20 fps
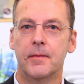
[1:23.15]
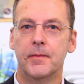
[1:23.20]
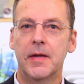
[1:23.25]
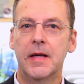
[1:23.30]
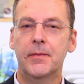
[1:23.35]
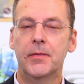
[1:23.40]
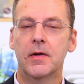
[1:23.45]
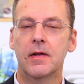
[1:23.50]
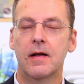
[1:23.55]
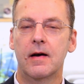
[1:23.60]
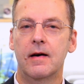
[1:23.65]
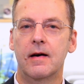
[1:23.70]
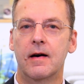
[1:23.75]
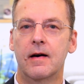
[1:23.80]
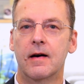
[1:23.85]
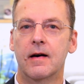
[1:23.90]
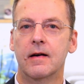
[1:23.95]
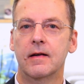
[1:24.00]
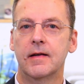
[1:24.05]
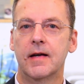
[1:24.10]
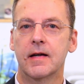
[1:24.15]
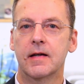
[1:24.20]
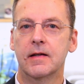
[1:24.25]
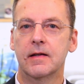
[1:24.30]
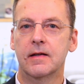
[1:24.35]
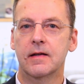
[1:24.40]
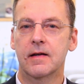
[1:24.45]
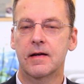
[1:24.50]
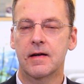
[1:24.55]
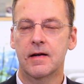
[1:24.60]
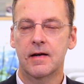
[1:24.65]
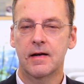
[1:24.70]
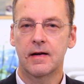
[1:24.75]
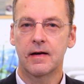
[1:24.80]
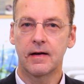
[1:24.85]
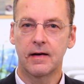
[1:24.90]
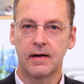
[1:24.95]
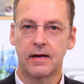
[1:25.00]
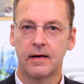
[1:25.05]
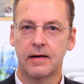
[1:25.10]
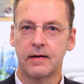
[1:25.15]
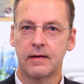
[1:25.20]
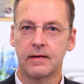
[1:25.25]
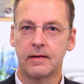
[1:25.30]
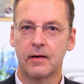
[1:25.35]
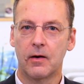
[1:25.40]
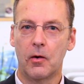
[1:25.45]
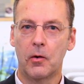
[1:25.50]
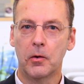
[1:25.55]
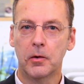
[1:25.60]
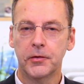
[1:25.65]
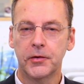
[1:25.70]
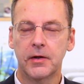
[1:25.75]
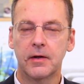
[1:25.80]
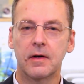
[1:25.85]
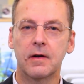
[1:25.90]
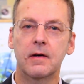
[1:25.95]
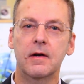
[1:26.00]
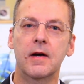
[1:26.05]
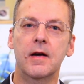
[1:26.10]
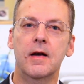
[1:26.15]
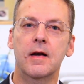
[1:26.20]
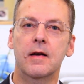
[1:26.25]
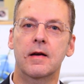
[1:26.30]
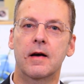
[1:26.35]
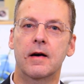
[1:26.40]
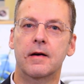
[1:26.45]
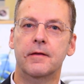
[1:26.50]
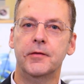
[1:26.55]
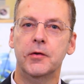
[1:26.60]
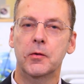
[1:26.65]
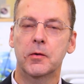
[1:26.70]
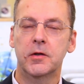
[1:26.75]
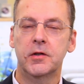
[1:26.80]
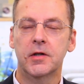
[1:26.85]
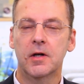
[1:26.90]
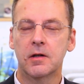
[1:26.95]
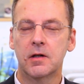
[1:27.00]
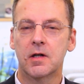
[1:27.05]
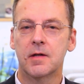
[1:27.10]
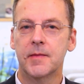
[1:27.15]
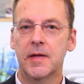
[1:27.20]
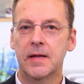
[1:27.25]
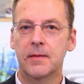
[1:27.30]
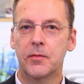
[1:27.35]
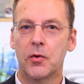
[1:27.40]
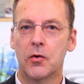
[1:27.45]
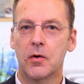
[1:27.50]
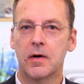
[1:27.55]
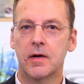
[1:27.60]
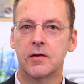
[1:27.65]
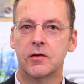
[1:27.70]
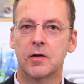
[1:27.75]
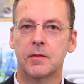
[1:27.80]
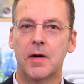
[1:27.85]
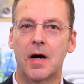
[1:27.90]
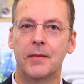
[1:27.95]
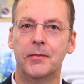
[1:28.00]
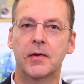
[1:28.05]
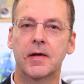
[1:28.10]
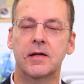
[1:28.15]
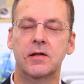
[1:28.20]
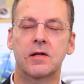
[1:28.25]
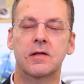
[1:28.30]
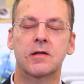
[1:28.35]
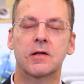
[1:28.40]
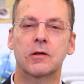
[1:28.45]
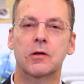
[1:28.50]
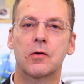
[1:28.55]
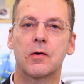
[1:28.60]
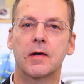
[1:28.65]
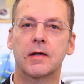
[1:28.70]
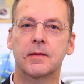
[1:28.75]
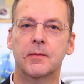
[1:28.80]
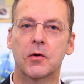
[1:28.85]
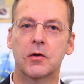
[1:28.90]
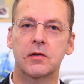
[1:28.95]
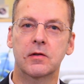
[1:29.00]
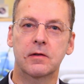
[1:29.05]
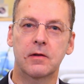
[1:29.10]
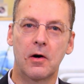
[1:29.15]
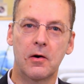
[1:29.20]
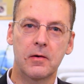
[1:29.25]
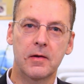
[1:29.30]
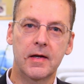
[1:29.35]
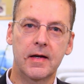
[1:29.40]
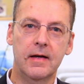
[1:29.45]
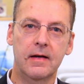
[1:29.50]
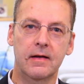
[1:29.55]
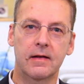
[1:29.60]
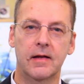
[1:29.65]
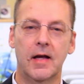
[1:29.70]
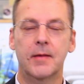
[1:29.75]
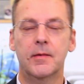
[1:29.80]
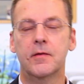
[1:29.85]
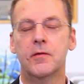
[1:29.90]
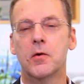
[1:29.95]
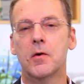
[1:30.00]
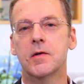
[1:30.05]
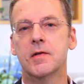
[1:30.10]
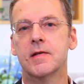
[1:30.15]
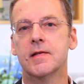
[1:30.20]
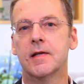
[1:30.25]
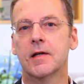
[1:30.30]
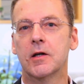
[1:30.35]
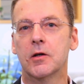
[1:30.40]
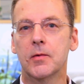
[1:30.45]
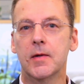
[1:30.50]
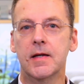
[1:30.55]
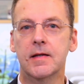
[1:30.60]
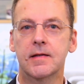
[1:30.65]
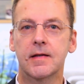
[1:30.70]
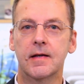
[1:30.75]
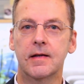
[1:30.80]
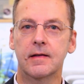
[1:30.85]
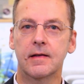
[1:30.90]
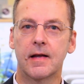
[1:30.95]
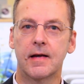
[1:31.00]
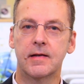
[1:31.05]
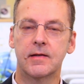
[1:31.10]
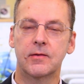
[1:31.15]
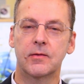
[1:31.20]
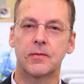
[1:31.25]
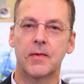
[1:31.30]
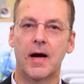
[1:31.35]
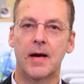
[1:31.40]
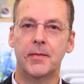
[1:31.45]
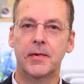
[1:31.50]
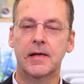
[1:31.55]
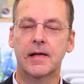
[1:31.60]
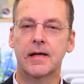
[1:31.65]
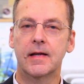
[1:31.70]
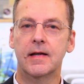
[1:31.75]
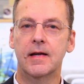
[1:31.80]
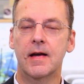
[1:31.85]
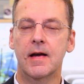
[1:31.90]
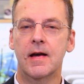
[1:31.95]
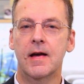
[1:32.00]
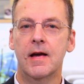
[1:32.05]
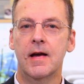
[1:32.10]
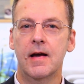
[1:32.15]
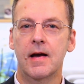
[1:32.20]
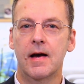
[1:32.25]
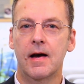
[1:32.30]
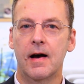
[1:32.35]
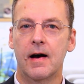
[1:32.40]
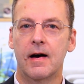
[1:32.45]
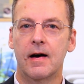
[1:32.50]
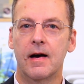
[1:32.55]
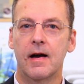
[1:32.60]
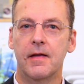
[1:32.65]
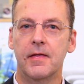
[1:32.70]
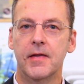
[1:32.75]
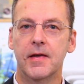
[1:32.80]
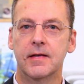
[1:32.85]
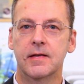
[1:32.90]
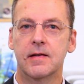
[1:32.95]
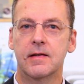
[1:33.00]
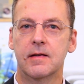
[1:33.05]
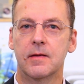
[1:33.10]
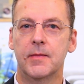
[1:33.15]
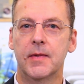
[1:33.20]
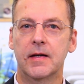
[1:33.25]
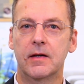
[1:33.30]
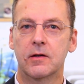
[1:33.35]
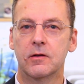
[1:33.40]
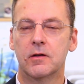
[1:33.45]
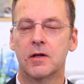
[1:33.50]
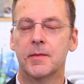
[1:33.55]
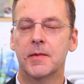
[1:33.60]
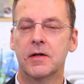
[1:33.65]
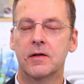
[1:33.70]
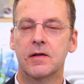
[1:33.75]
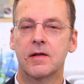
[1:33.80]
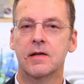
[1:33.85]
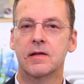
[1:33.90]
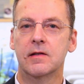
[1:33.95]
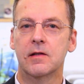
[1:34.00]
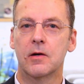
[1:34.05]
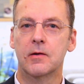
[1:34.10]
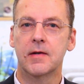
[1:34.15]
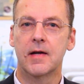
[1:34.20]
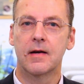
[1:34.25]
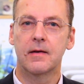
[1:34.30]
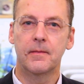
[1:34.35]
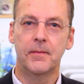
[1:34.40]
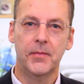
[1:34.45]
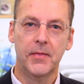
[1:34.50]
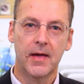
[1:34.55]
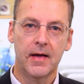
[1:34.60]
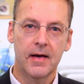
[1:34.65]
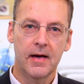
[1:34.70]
people are getting older, fewer children are being born, so populations are growing more slowly, labor force is increasing less rapidly, and this is a big contributor to the slowdown.